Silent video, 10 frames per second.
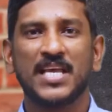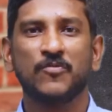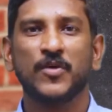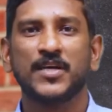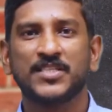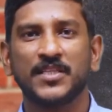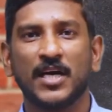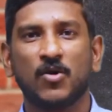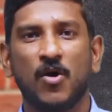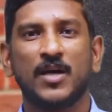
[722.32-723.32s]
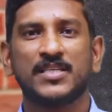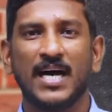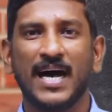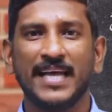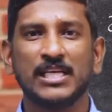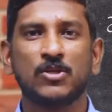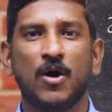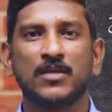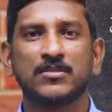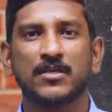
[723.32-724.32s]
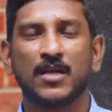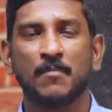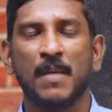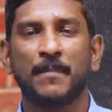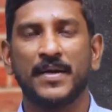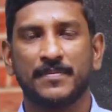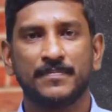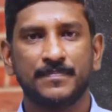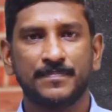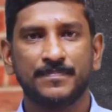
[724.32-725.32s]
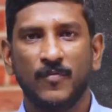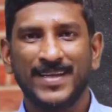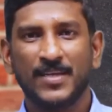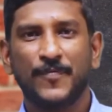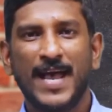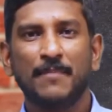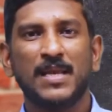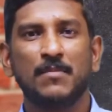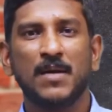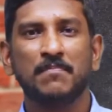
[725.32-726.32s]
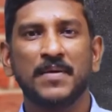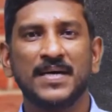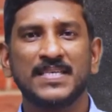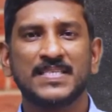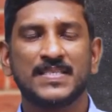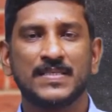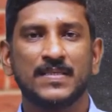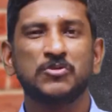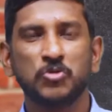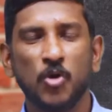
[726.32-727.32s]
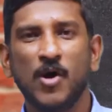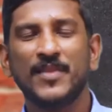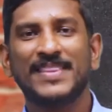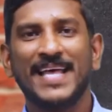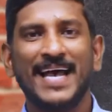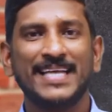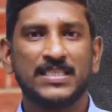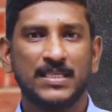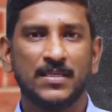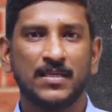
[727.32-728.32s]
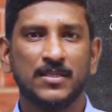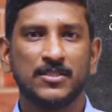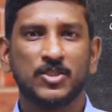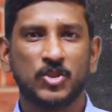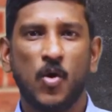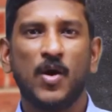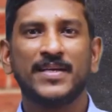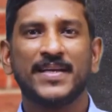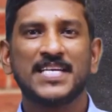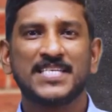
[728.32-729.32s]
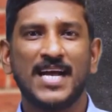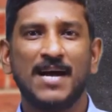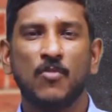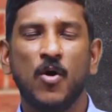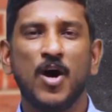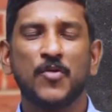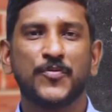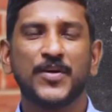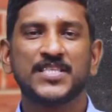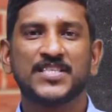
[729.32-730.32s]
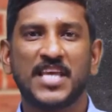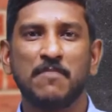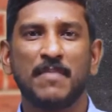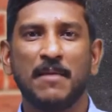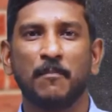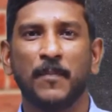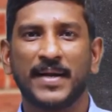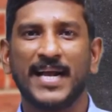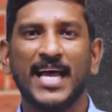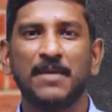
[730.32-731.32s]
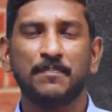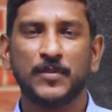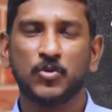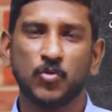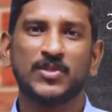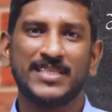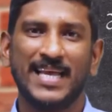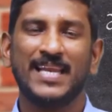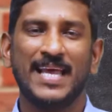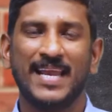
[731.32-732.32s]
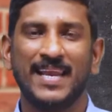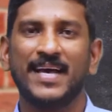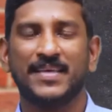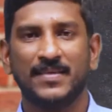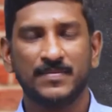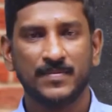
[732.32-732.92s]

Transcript: 3 words in the court, "I don't remember." When the family members know that John Gresham offers him a bribe to tell a lie,